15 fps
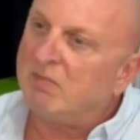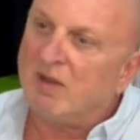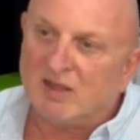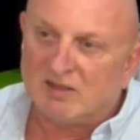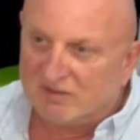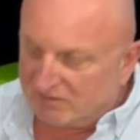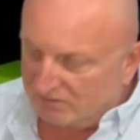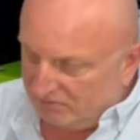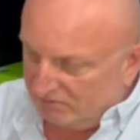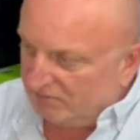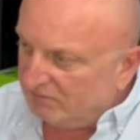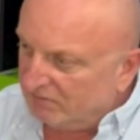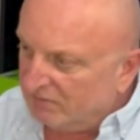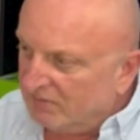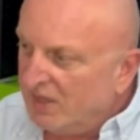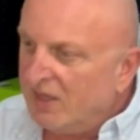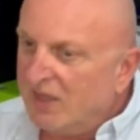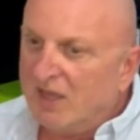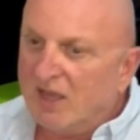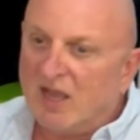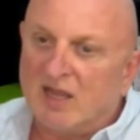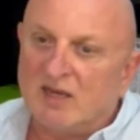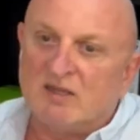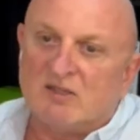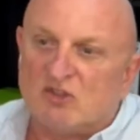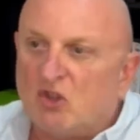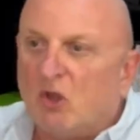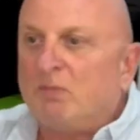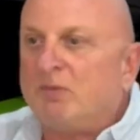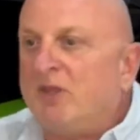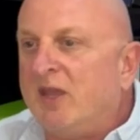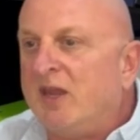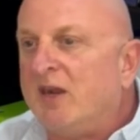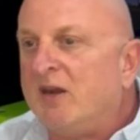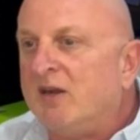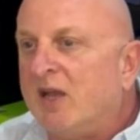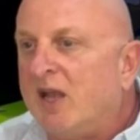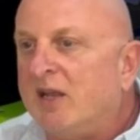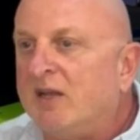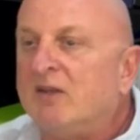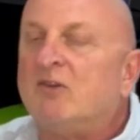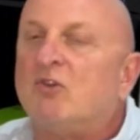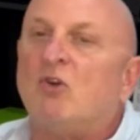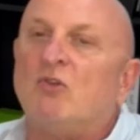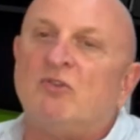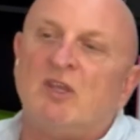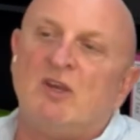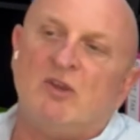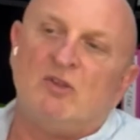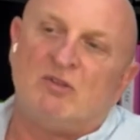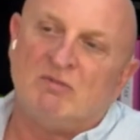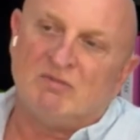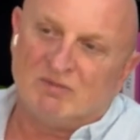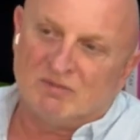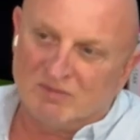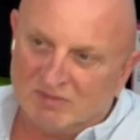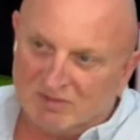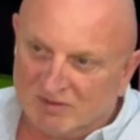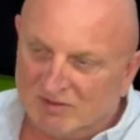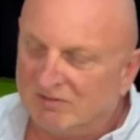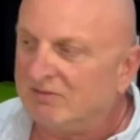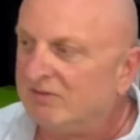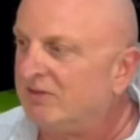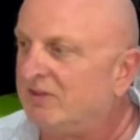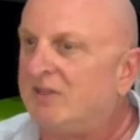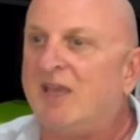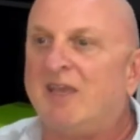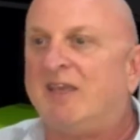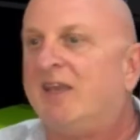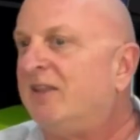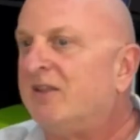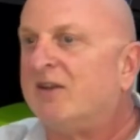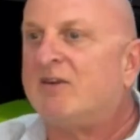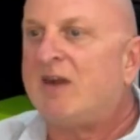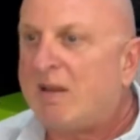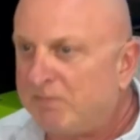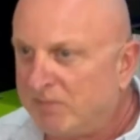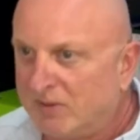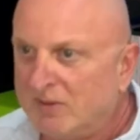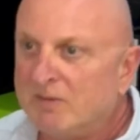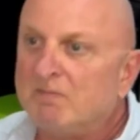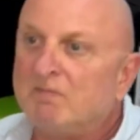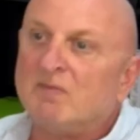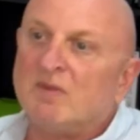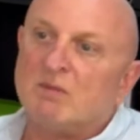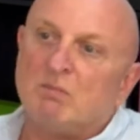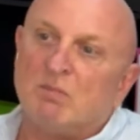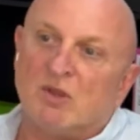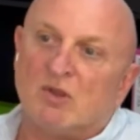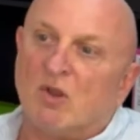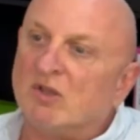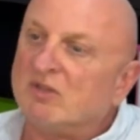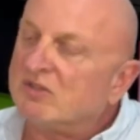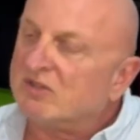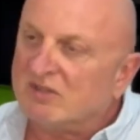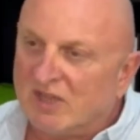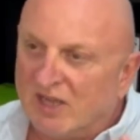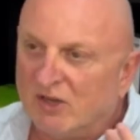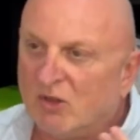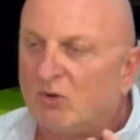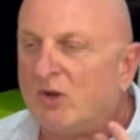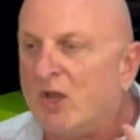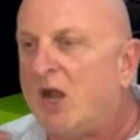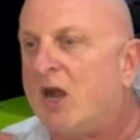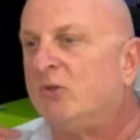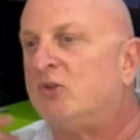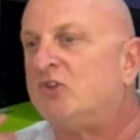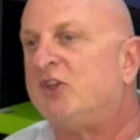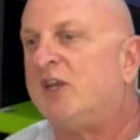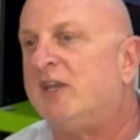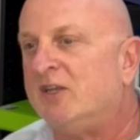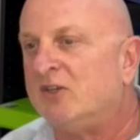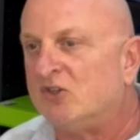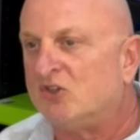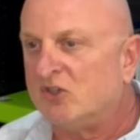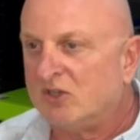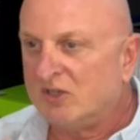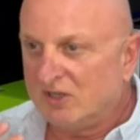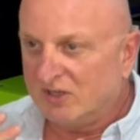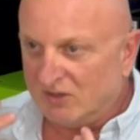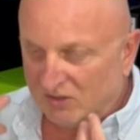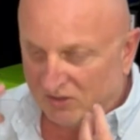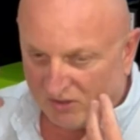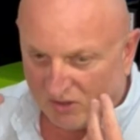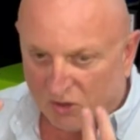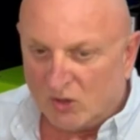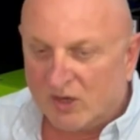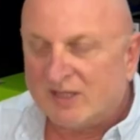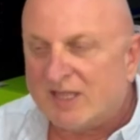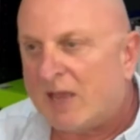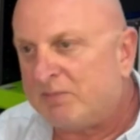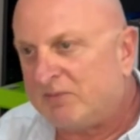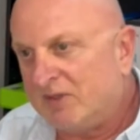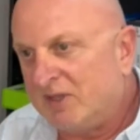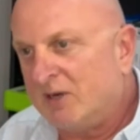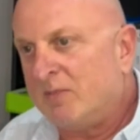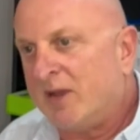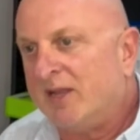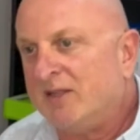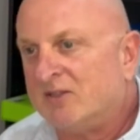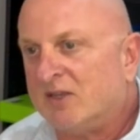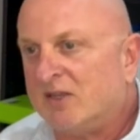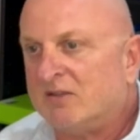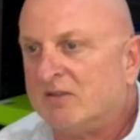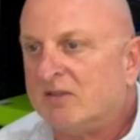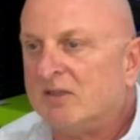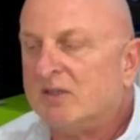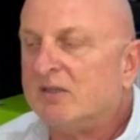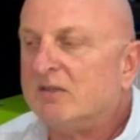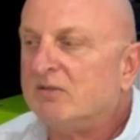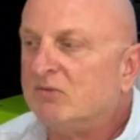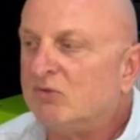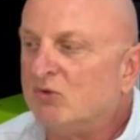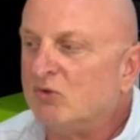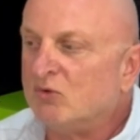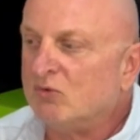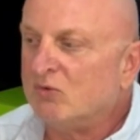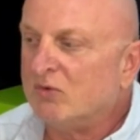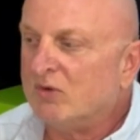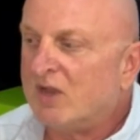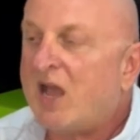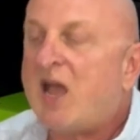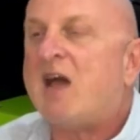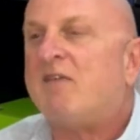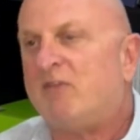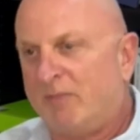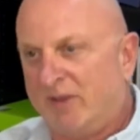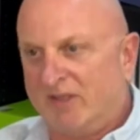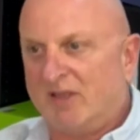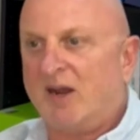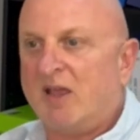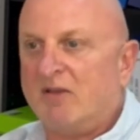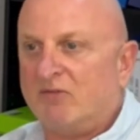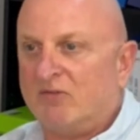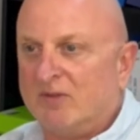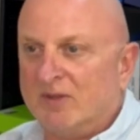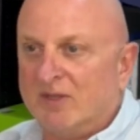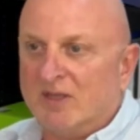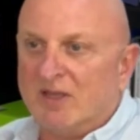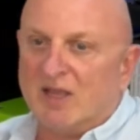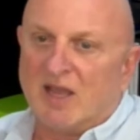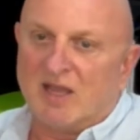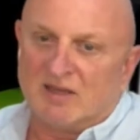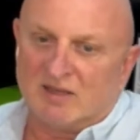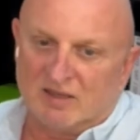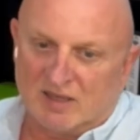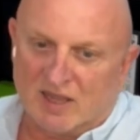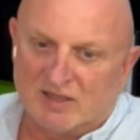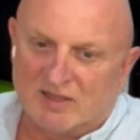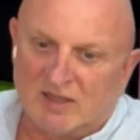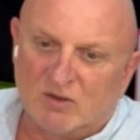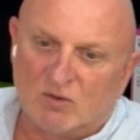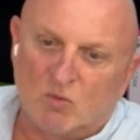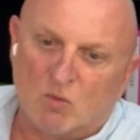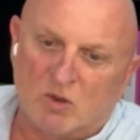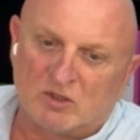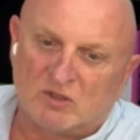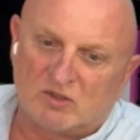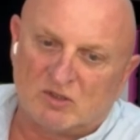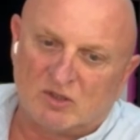But, and stop there and continue taking the crap because they don't know how to change or adapt their mindset to have a better life. And I think what